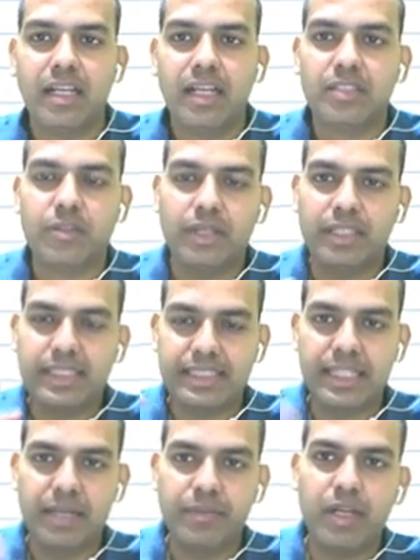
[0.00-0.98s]
So this
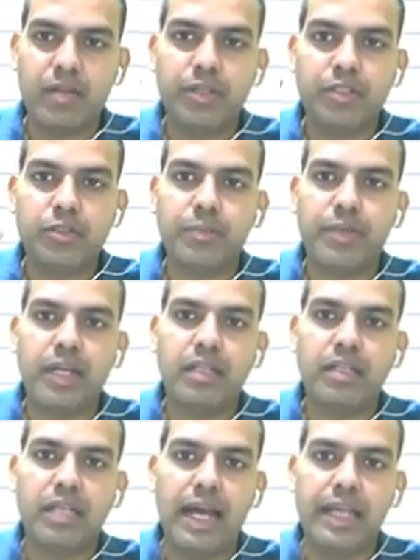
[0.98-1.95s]
time we are going to
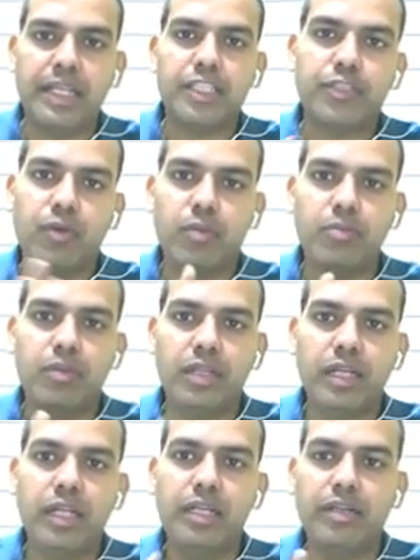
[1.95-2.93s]
print highest from
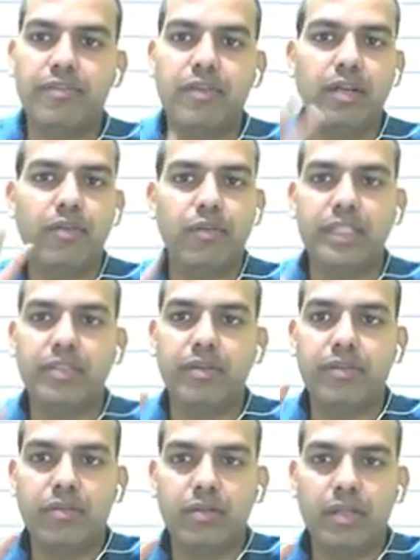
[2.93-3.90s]
three different
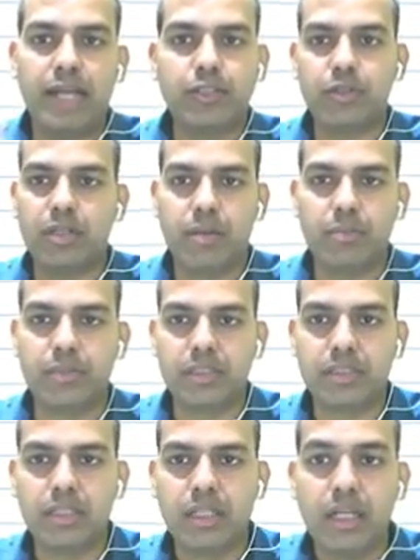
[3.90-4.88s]
natural
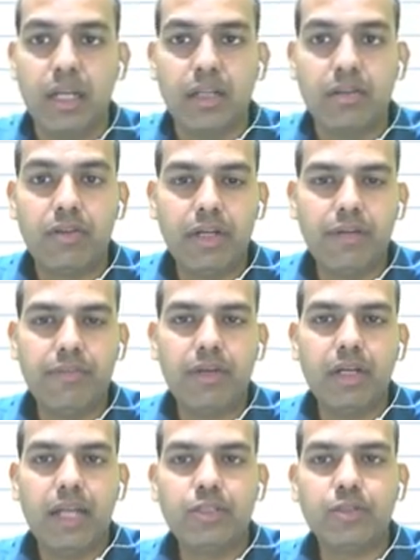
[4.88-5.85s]
numbers. Three
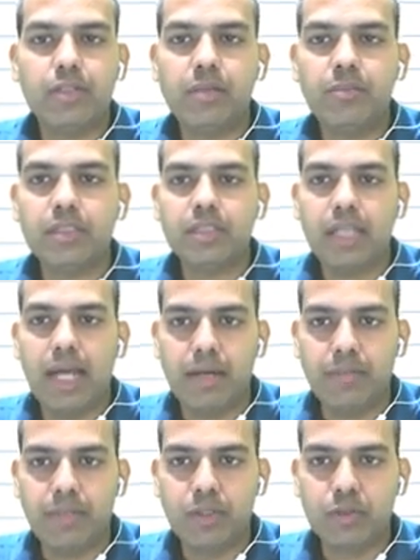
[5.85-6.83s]
different natural numbers, I
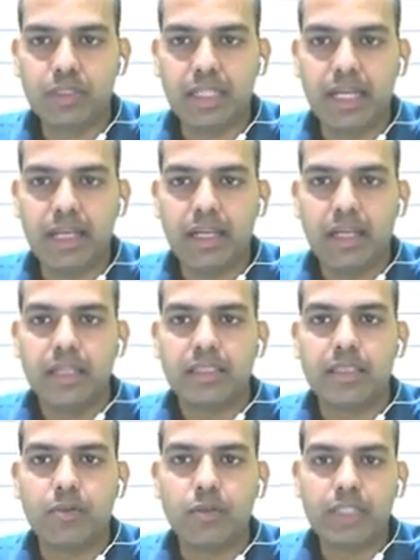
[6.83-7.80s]
mean to say,
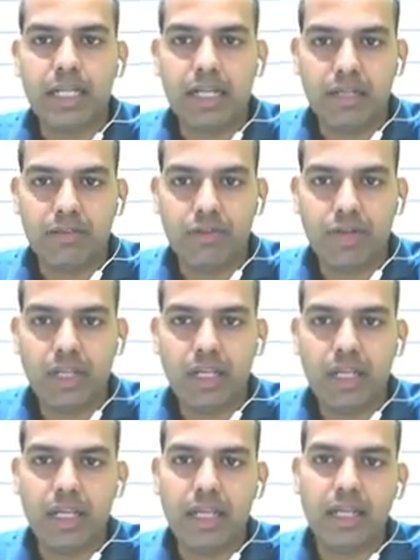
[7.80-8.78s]
suppose there are three
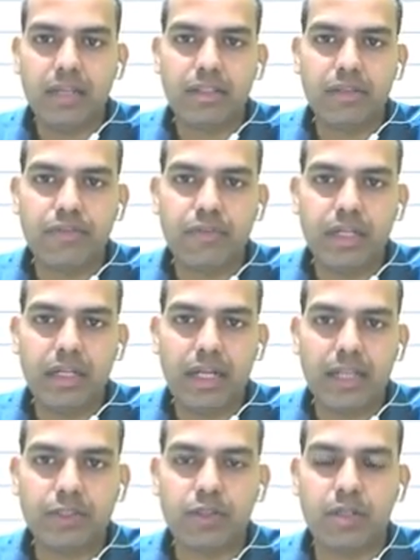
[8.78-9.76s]
different
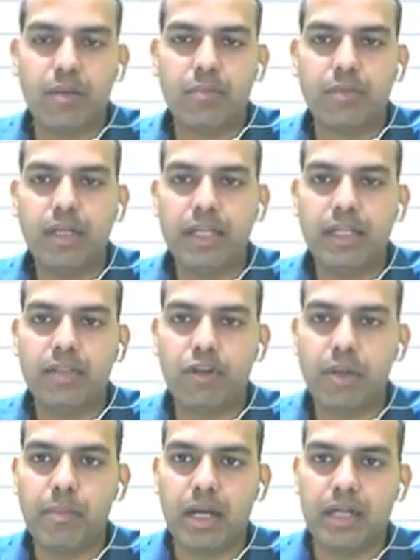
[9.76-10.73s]
natural number in
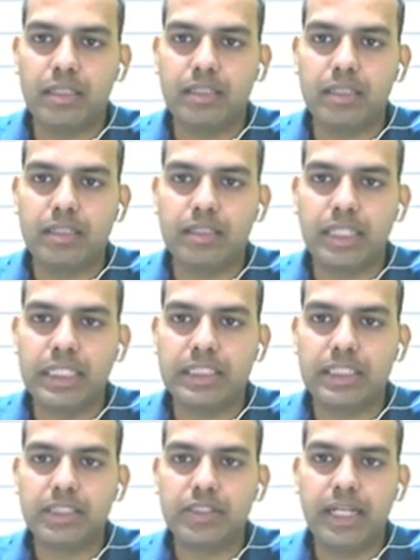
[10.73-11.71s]
three buckets. Say
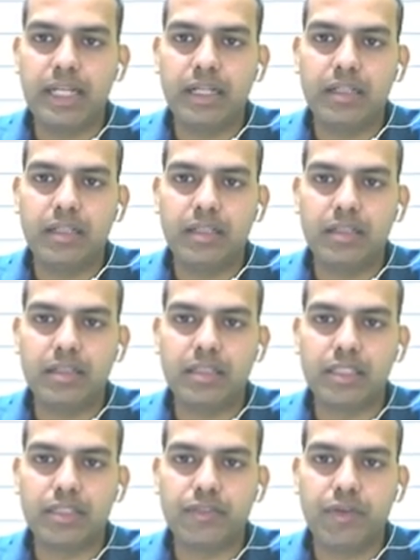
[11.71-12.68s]
this is 10,
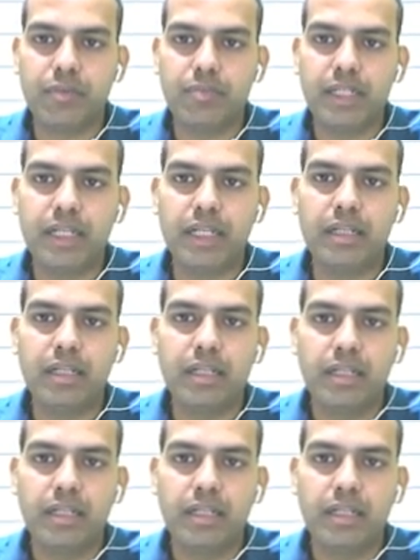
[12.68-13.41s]
this is 15,